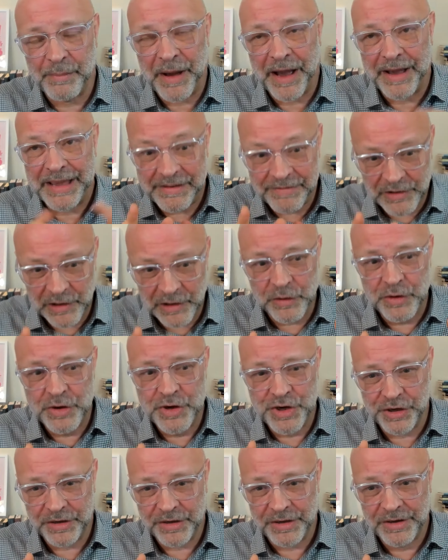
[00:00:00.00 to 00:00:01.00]
about
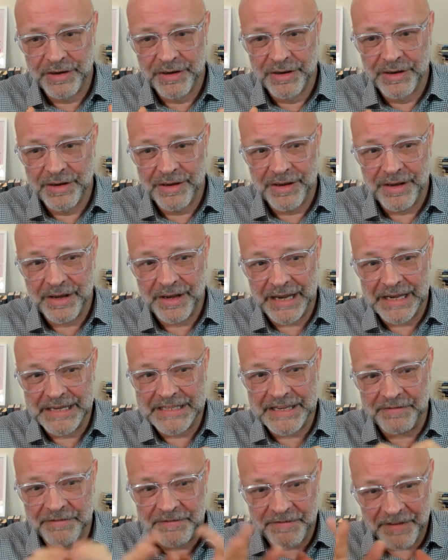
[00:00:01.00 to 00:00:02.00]
evolution
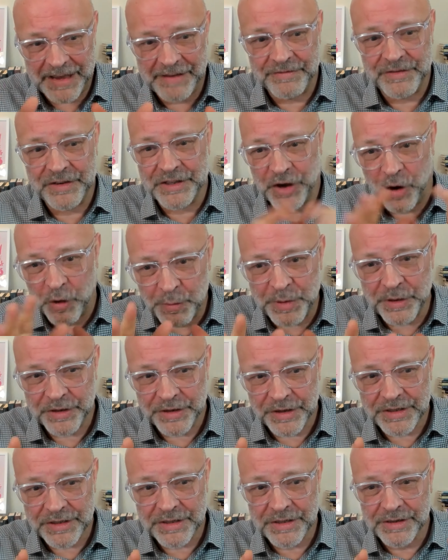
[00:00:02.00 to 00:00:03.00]
is it favors
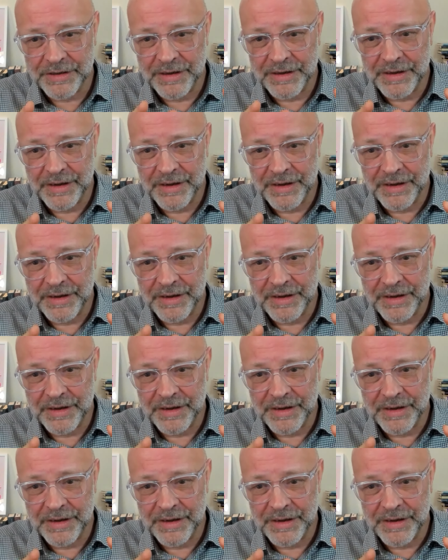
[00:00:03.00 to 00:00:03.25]
openness.